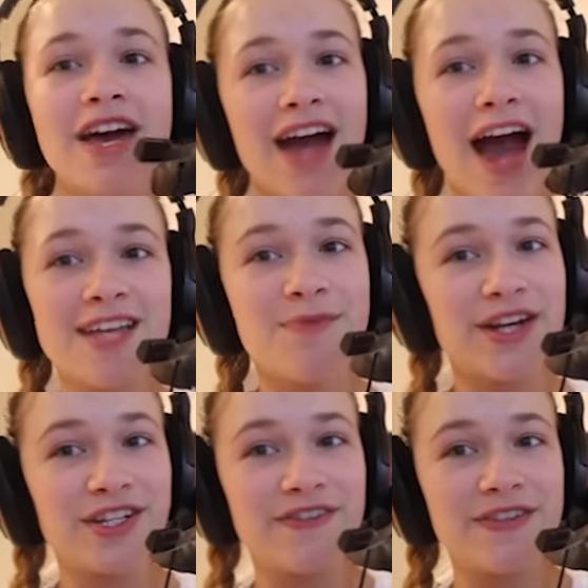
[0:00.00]
Guys, make
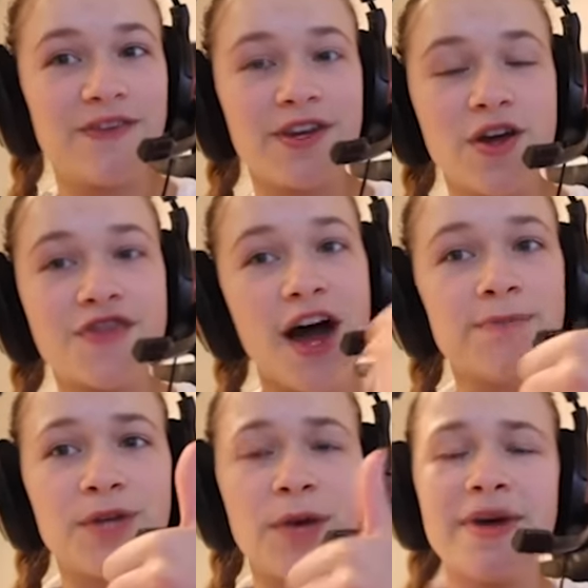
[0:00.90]
sure you give this video a
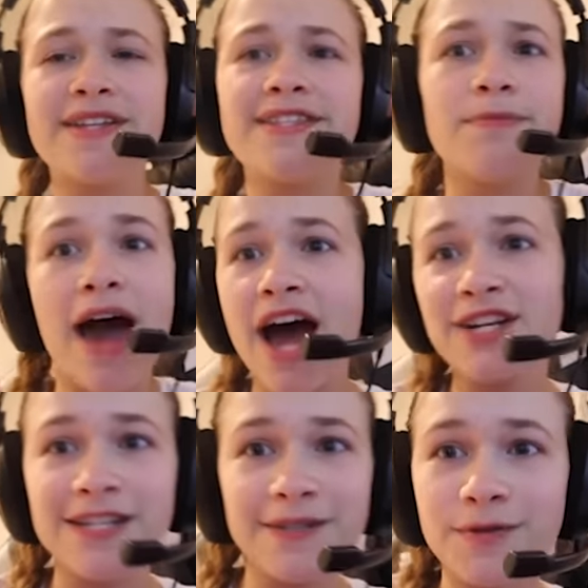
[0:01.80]
thumbs up and smash
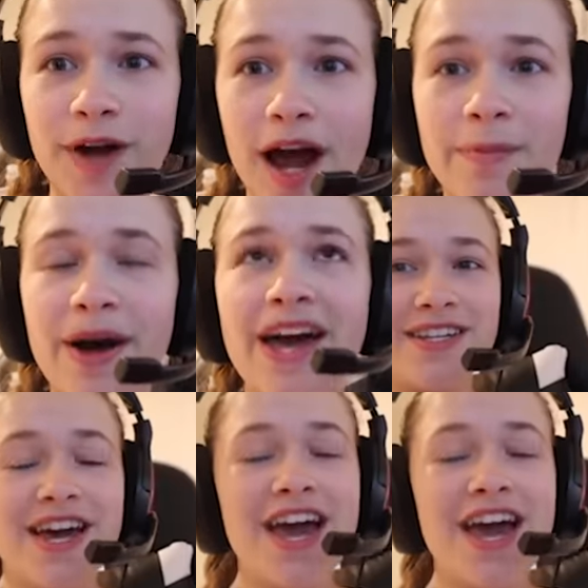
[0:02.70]
that subscribe button